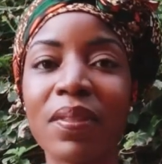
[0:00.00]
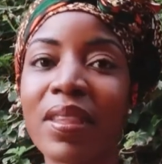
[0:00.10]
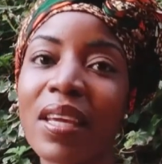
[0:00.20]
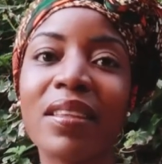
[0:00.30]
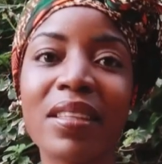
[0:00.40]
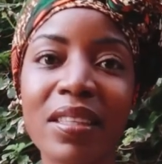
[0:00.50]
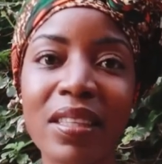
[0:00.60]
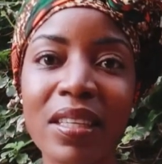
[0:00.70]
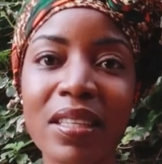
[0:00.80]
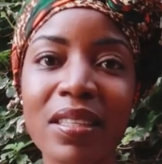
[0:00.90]
they
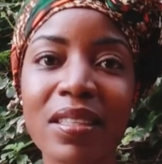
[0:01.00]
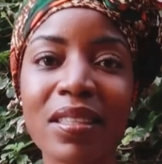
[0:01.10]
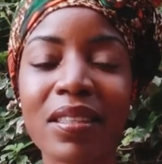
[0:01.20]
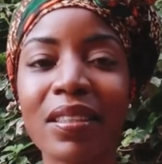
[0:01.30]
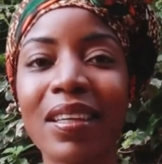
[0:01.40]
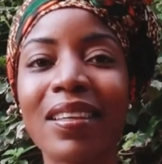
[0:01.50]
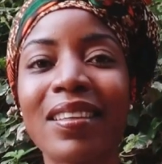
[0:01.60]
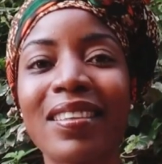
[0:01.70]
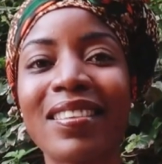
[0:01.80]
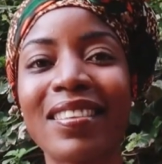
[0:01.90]
did this,
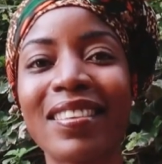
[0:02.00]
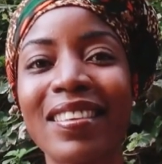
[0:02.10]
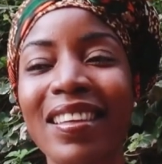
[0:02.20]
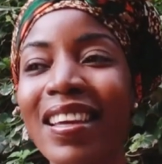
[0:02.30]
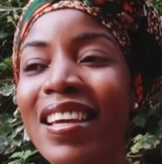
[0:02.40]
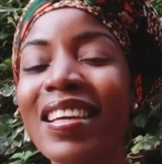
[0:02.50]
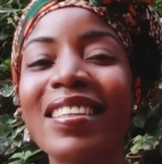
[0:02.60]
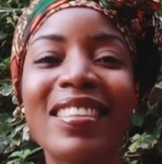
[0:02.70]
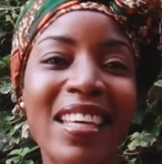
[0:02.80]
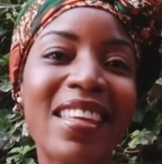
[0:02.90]

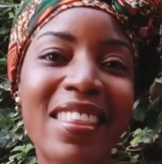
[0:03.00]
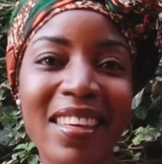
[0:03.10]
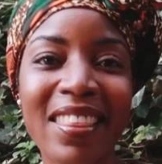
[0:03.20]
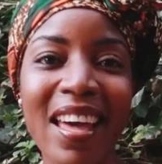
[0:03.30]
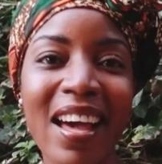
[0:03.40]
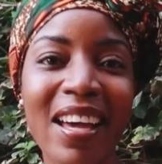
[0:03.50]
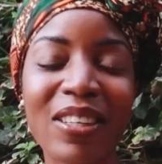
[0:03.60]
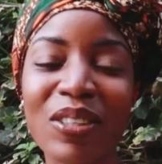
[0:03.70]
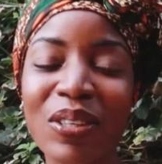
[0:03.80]
they did that,